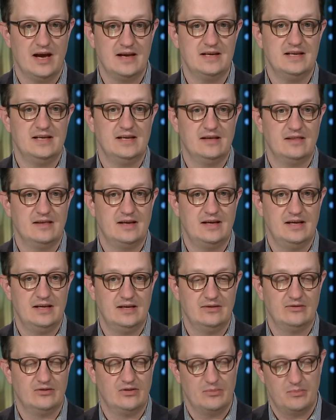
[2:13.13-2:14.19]
idea that
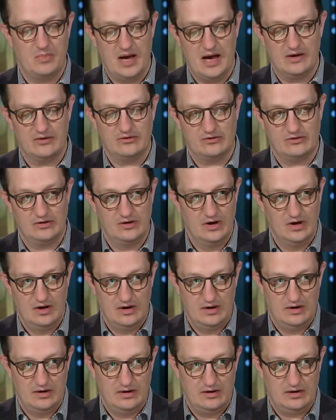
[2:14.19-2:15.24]
he is the best,
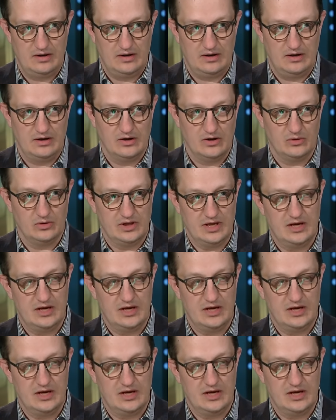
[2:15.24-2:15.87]
you know,